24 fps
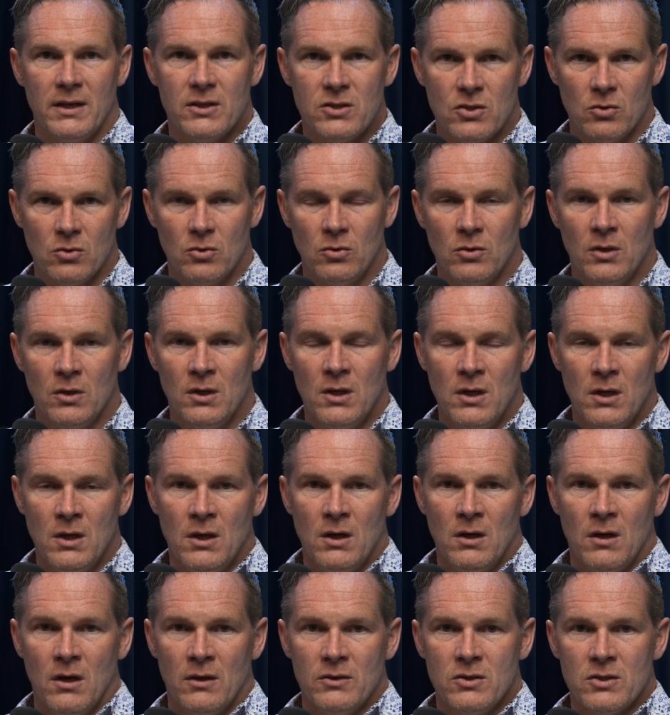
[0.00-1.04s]
So
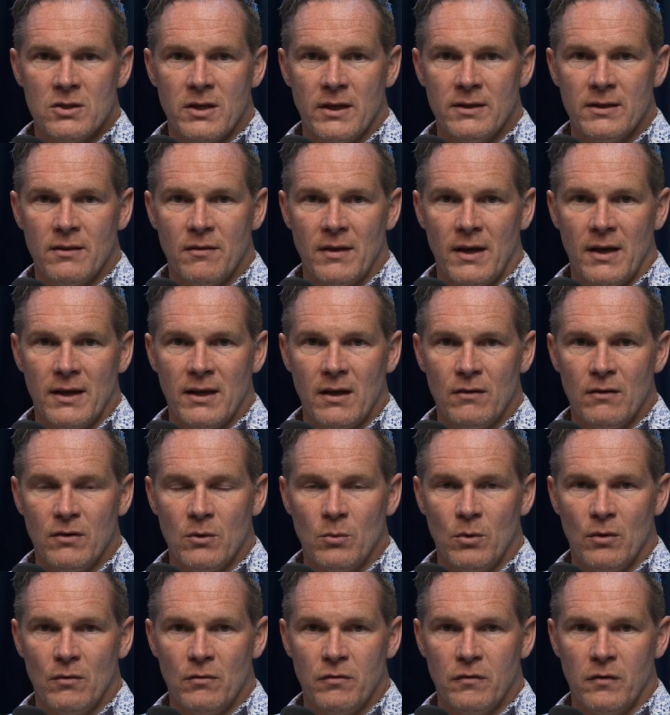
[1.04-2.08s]
I'd just like to thank
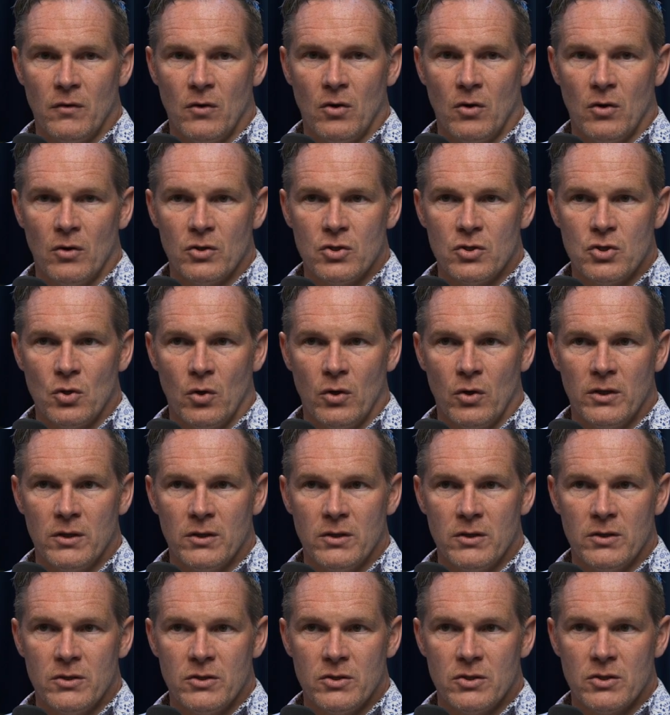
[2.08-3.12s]
everyone for
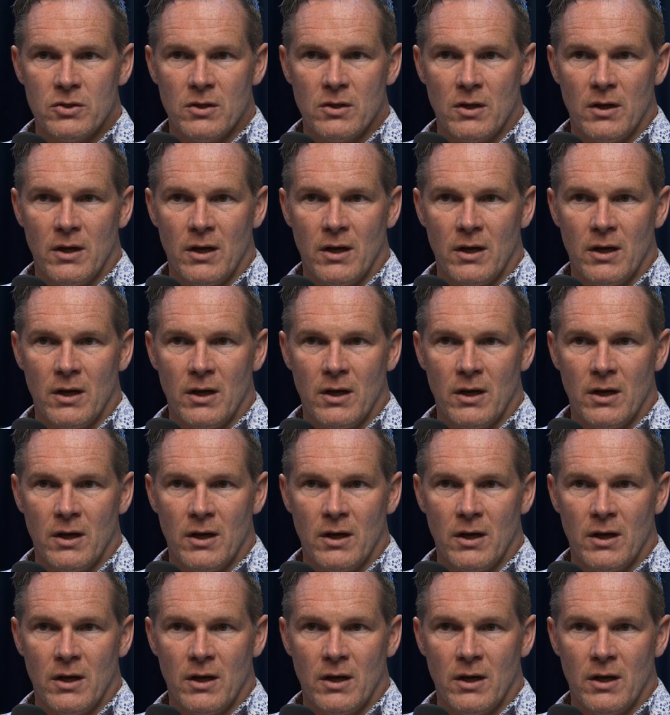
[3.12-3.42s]
joining us.